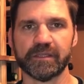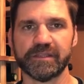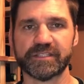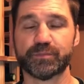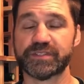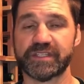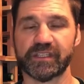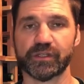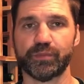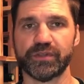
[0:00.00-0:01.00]
This
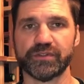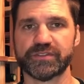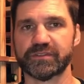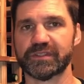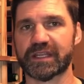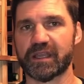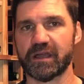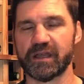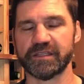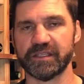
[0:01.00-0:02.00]
particular producer,
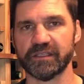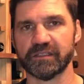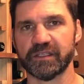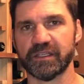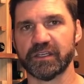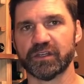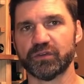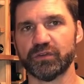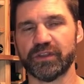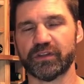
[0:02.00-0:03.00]
Caña,
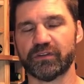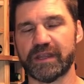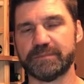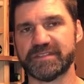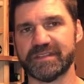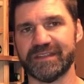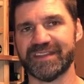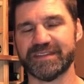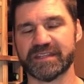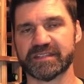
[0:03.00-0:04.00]
grew their grapes in the
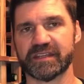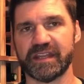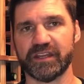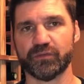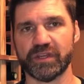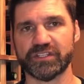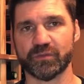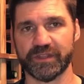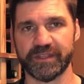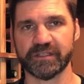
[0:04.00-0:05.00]
designated region
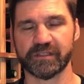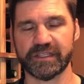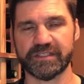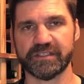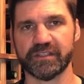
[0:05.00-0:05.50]
within Galicia